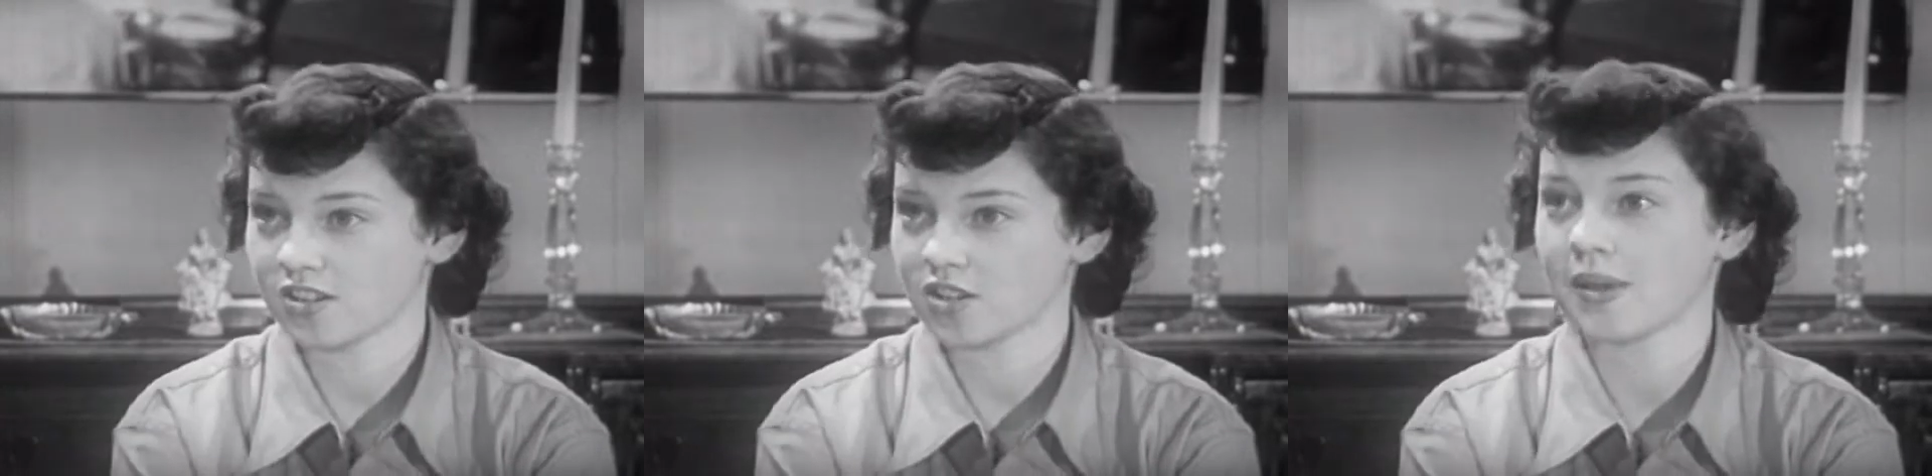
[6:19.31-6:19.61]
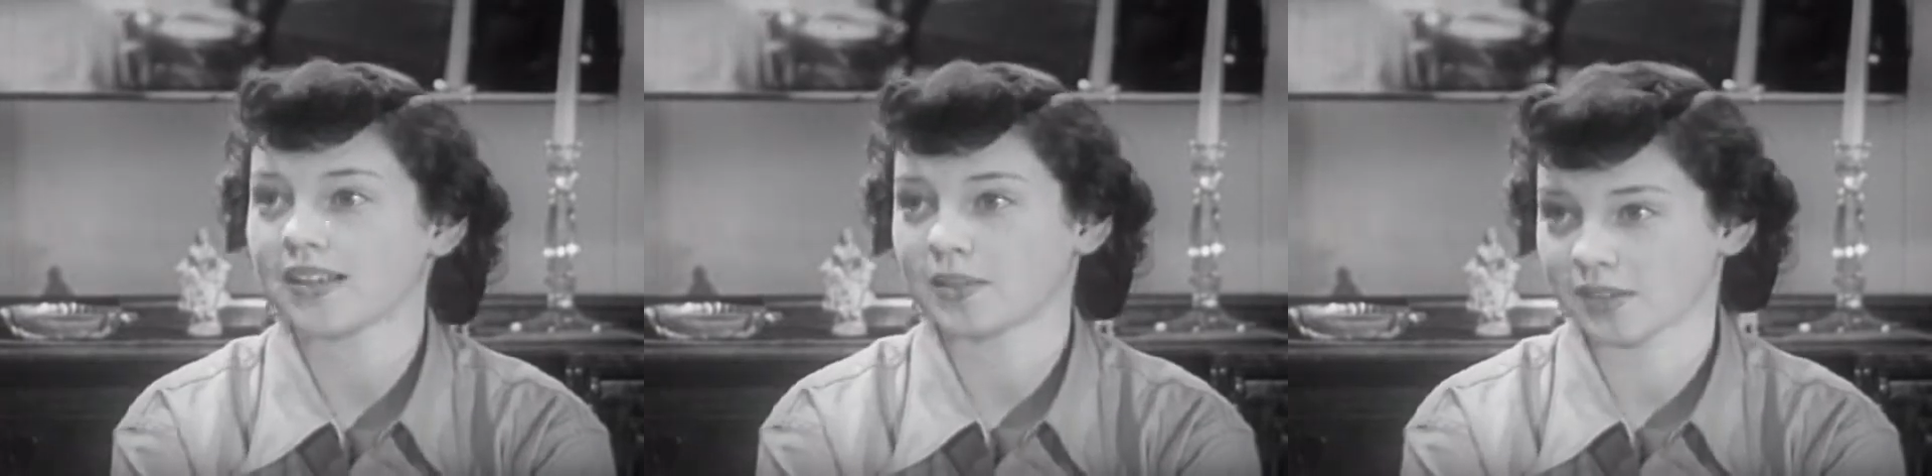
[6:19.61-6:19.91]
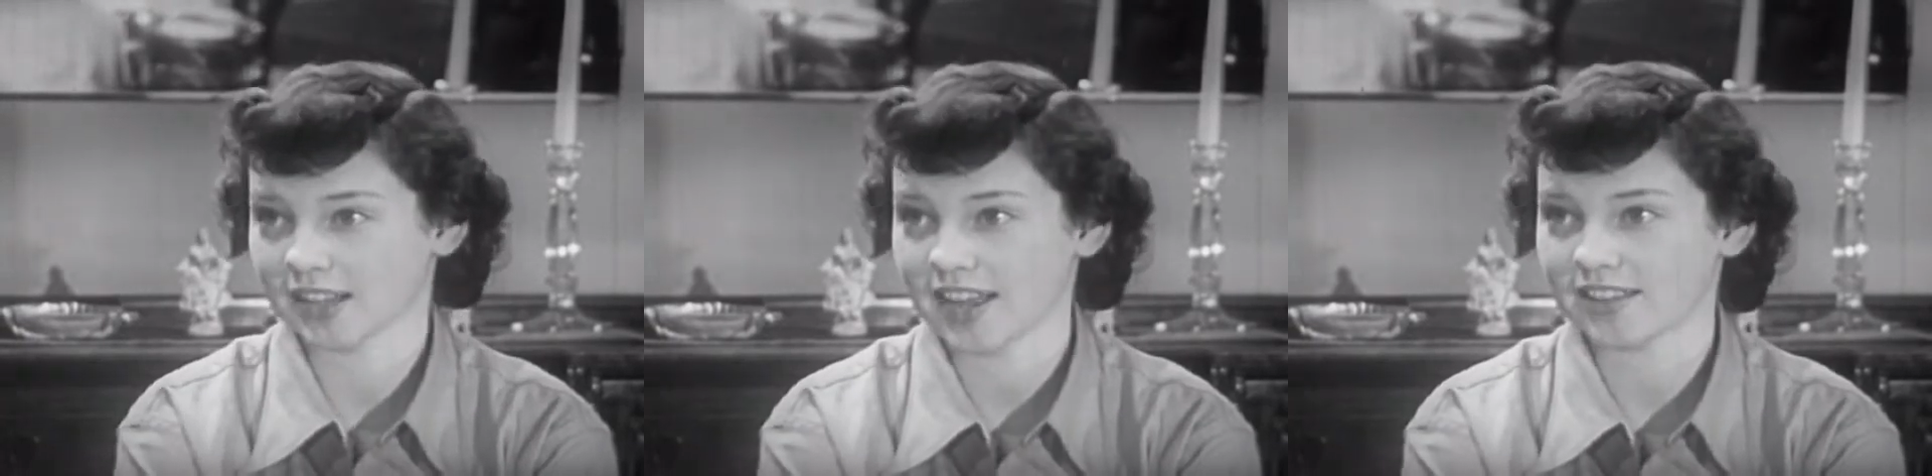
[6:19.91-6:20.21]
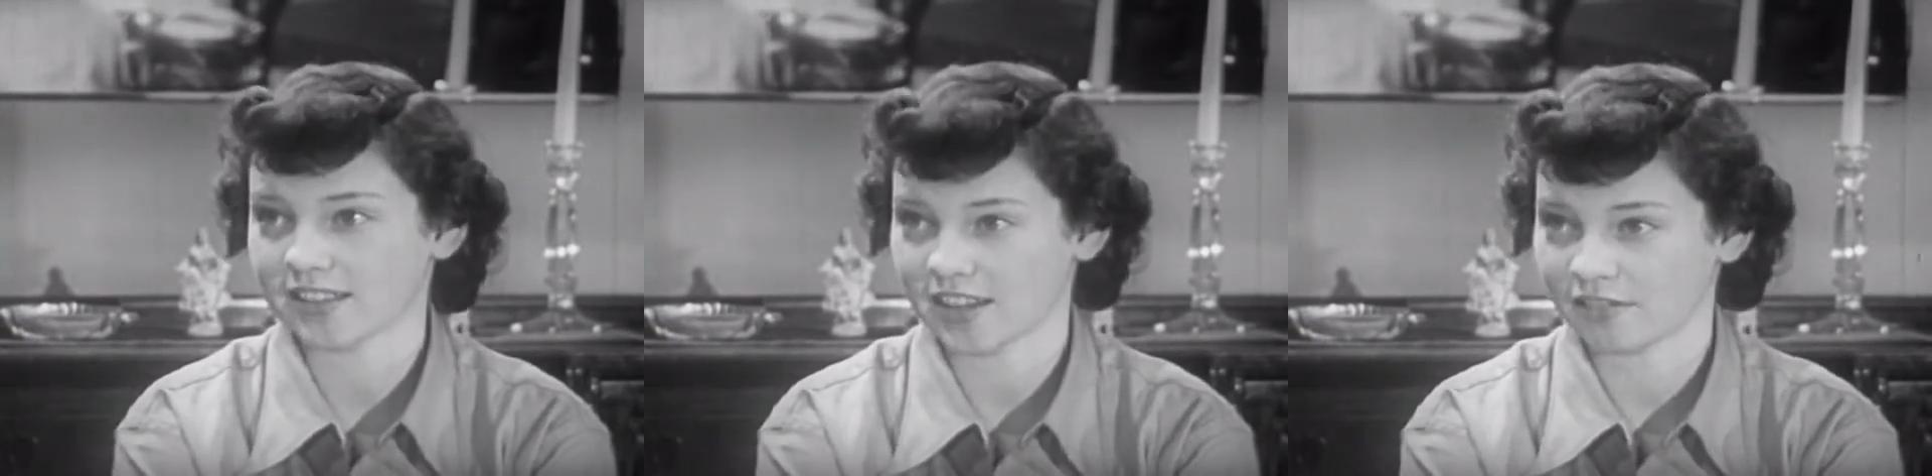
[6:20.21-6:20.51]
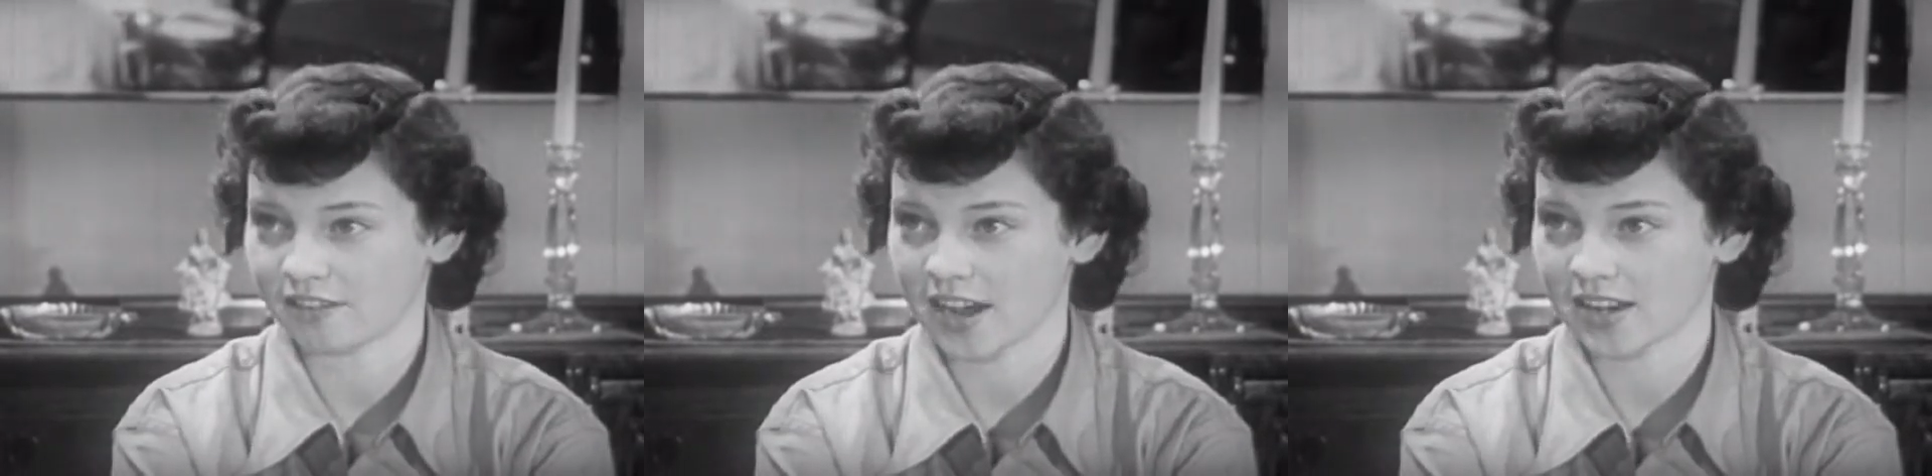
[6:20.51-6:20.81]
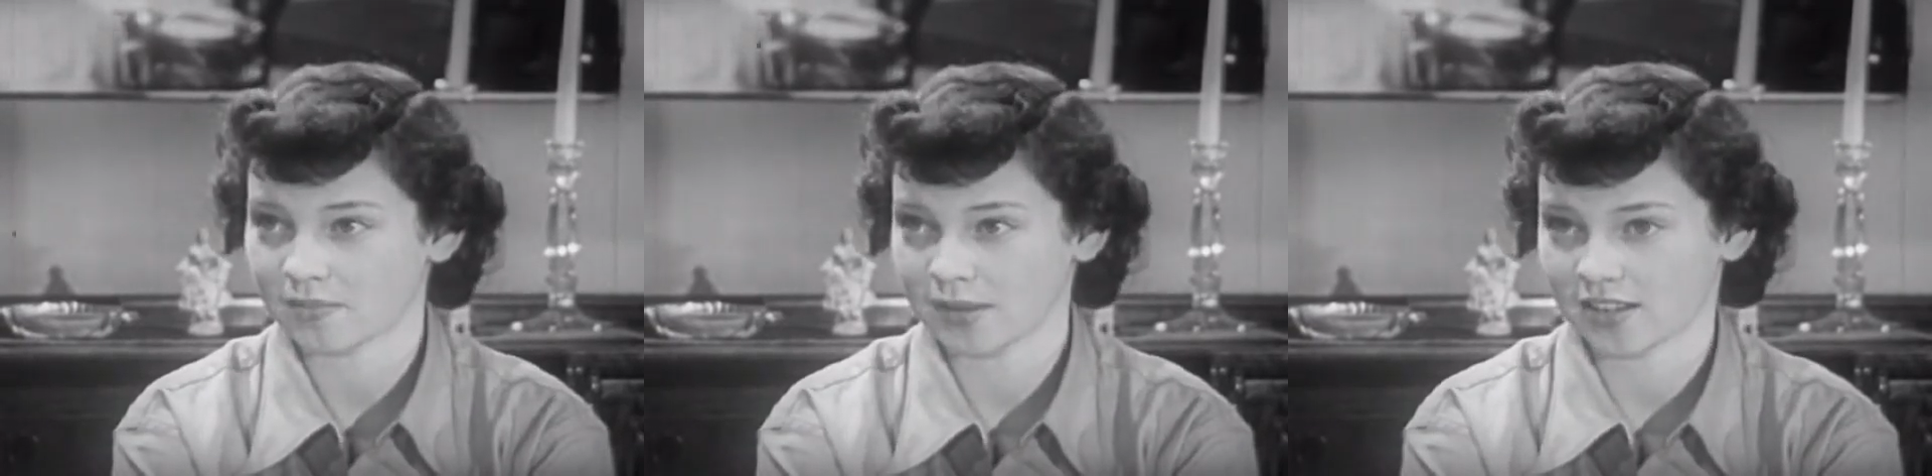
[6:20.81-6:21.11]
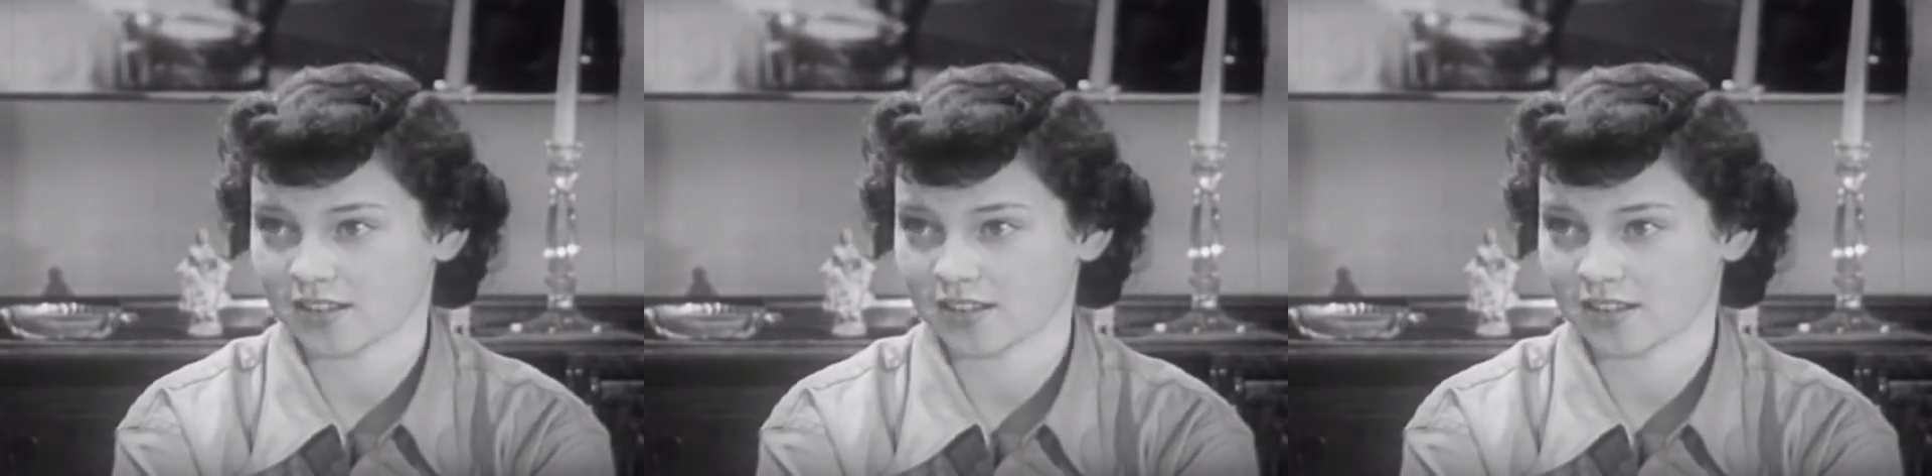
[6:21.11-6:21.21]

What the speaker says: to make them glad that they invited me.